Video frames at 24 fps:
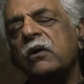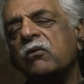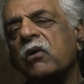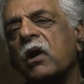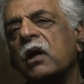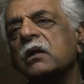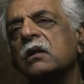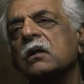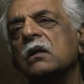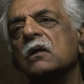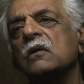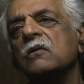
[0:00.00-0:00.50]

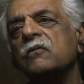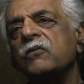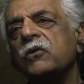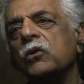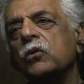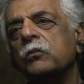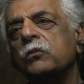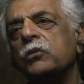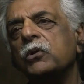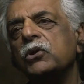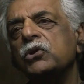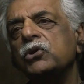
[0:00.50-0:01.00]
radical view.
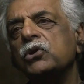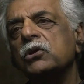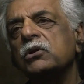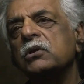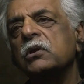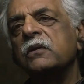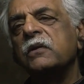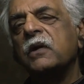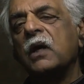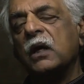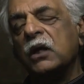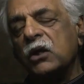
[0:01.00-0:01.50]
Bridget,
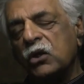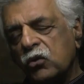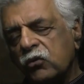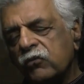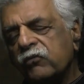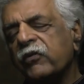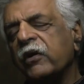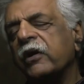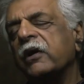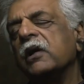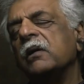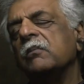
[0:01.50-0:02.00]
thank you
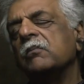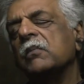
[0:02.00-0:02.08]
very